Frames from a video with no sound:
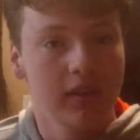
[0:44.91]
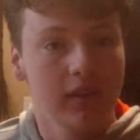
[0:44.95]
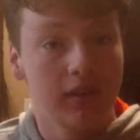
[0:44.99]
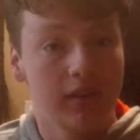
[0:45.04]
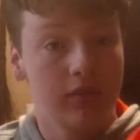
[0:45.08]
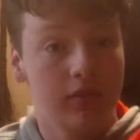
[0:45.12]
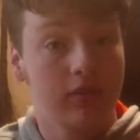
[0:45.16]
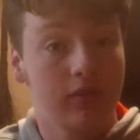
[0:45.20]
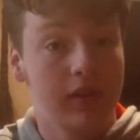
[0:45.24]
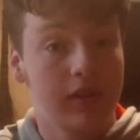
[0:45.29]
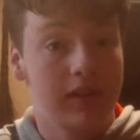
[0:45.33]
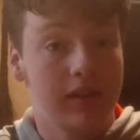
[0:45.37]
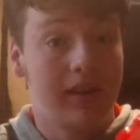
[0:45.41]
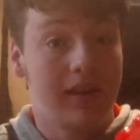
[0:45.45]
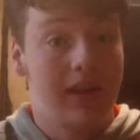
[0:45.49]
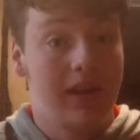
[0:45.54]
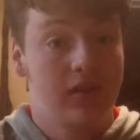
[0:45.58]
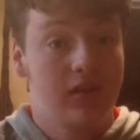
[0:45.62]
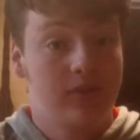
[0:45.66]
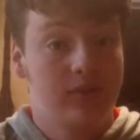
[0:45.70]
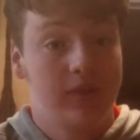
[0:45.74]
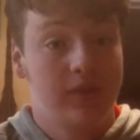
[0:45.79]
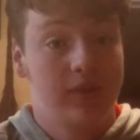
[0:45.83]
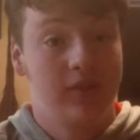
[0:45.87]
on three
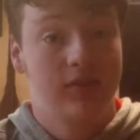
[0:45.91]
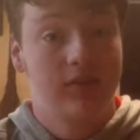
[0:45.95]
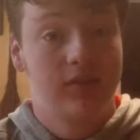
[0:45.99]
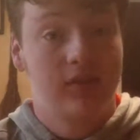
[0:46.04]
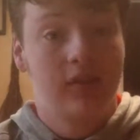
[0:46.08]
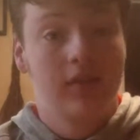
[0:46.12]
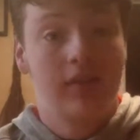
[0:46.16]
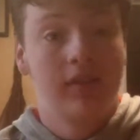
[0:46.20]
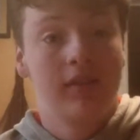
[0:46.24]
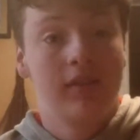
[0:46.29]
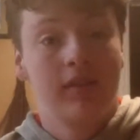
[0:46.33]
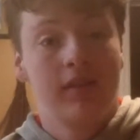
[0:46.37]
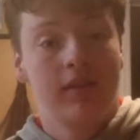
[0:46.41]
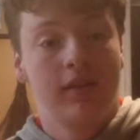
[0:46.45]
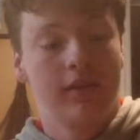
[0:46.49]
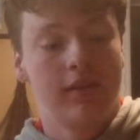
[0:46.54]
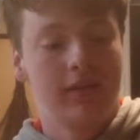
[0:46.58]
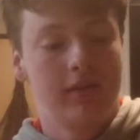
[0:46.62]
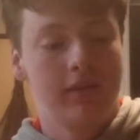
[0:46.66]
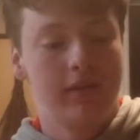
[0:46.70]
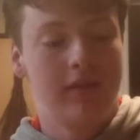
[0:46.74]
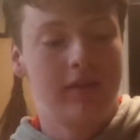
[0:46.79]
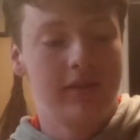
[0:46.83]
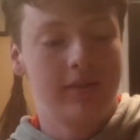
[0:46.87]
attachments.
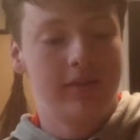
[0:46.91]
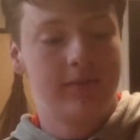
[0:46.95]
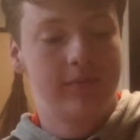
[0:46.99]
This